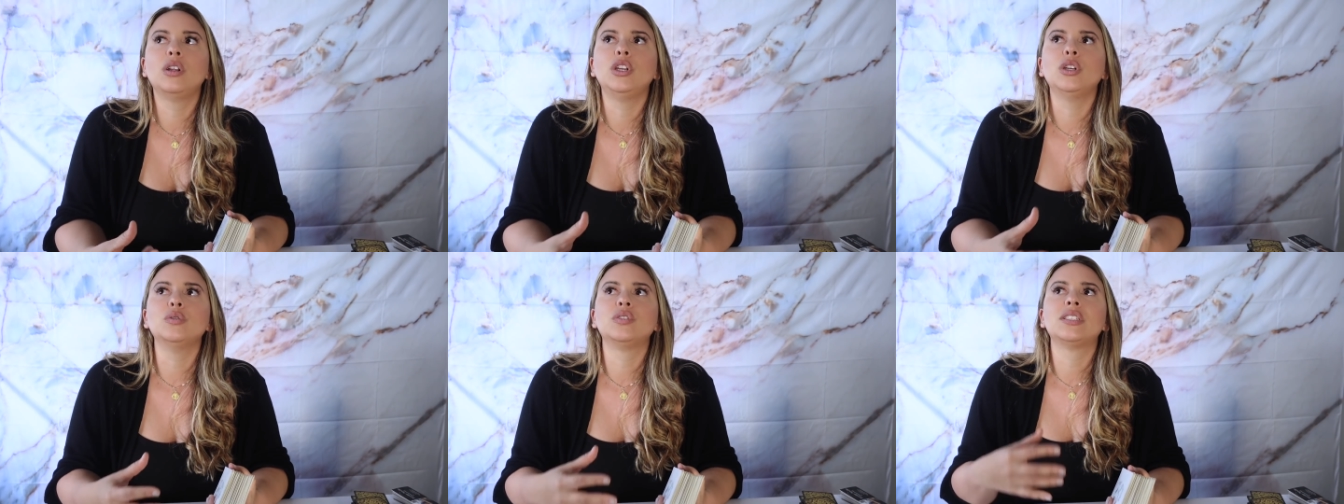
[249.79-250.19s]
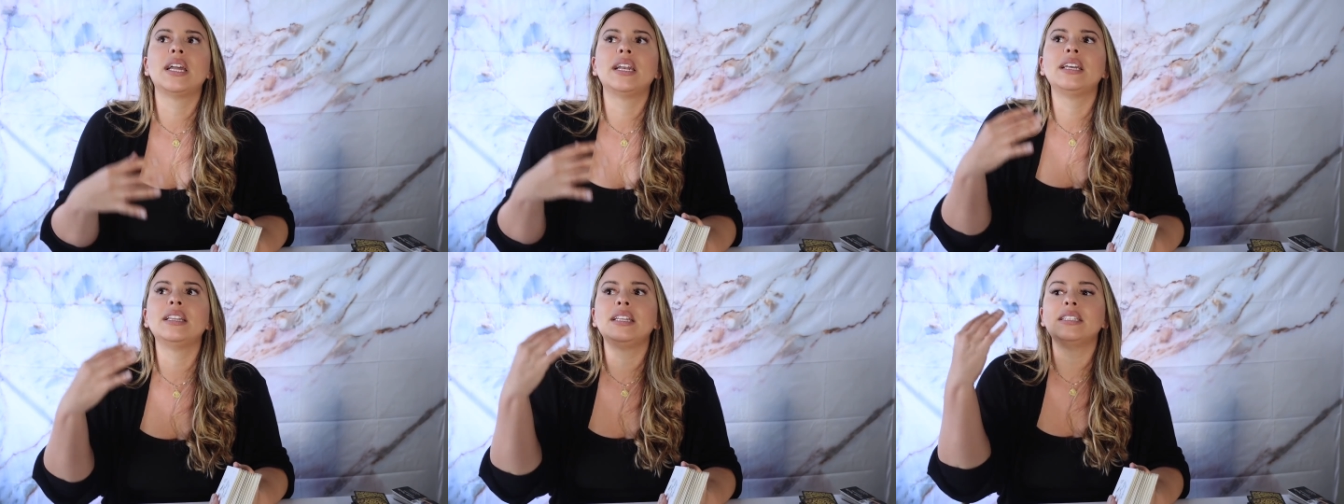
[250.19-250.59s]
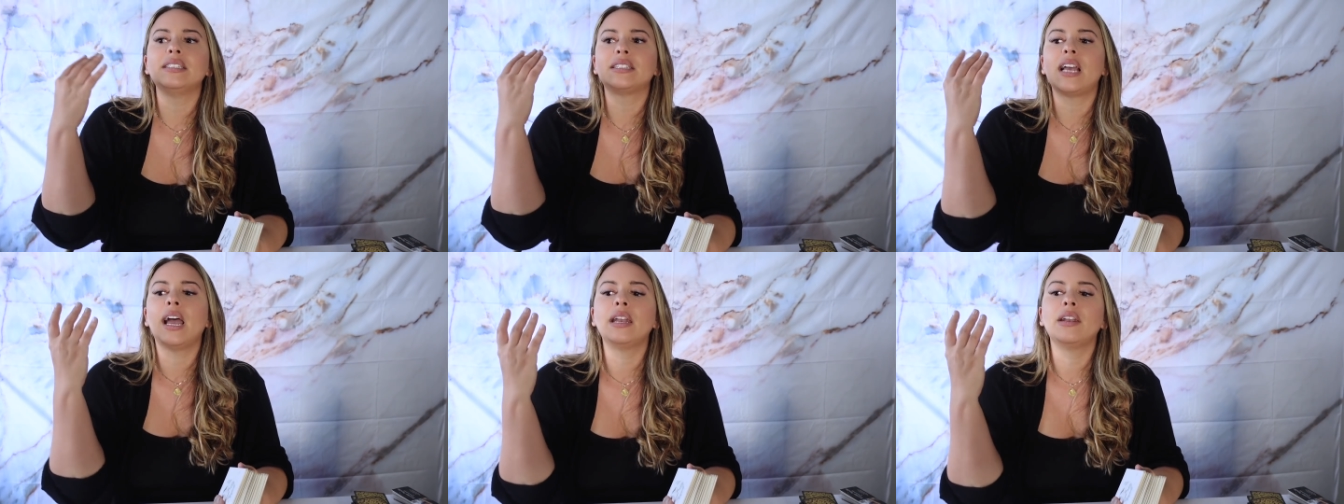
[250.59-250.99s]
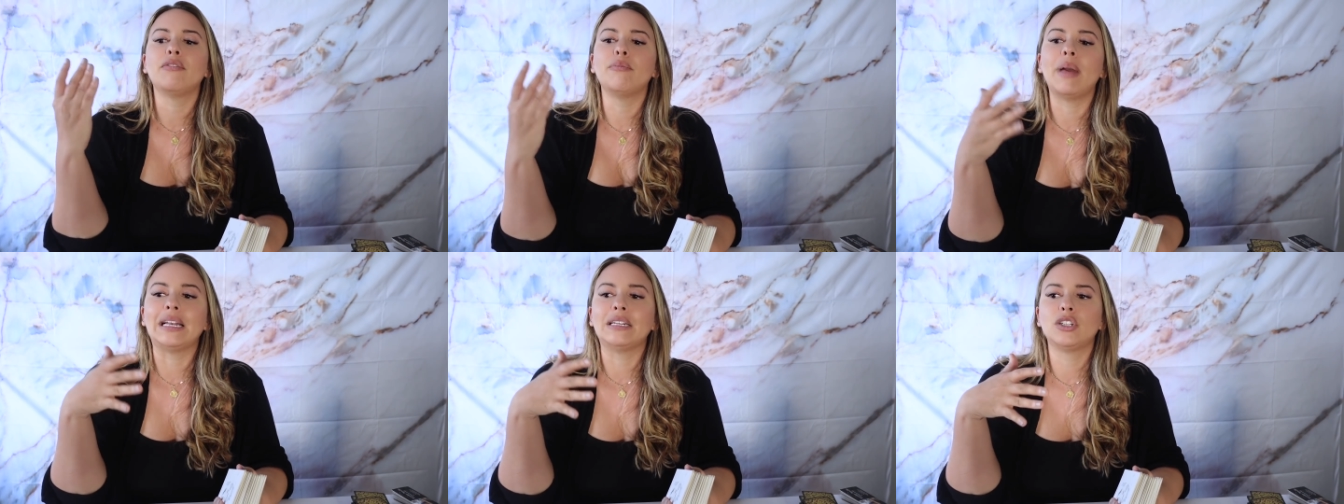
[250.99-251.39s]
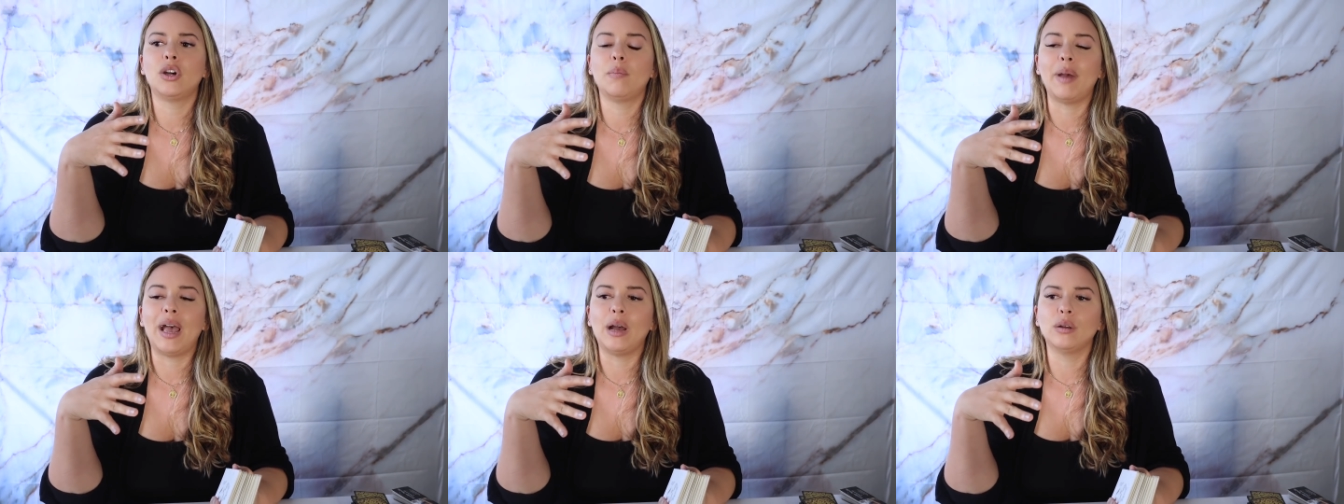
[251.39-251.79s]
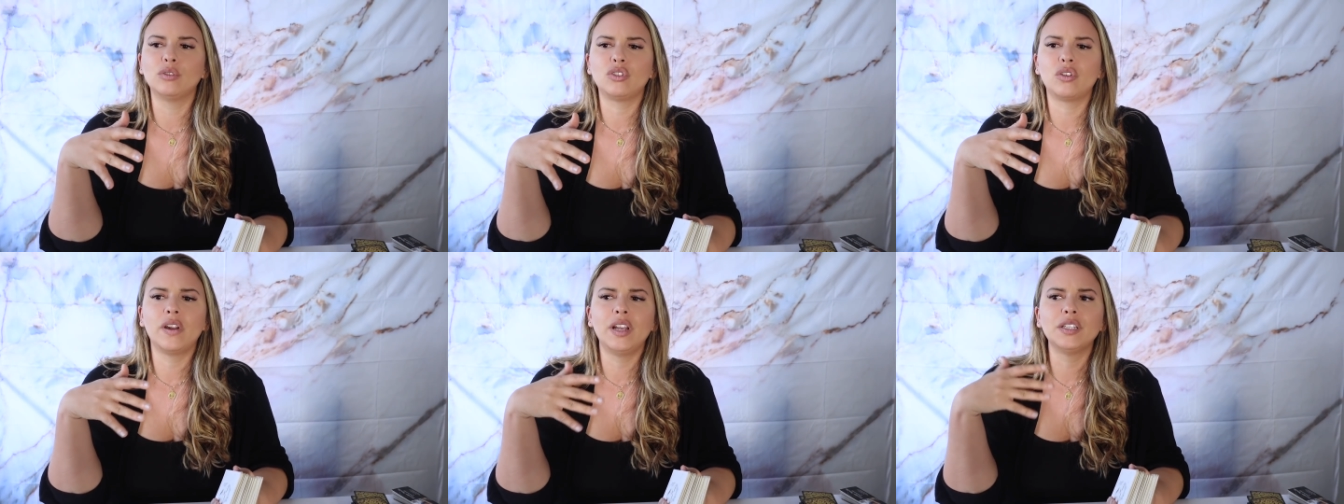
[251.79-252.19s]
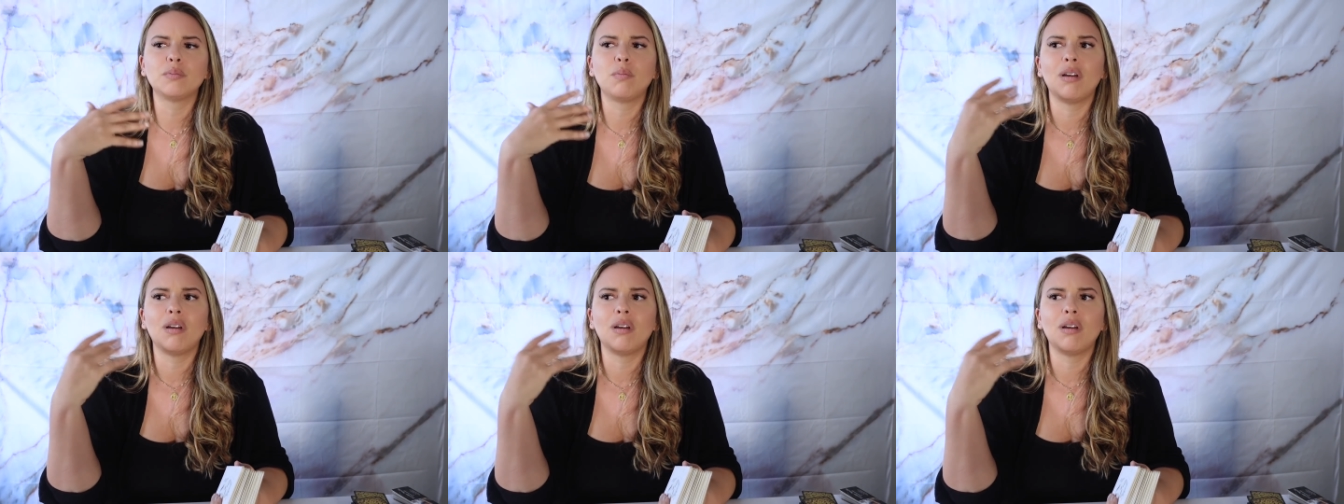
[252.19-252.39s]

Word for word: you setting these kind of mental boundaries,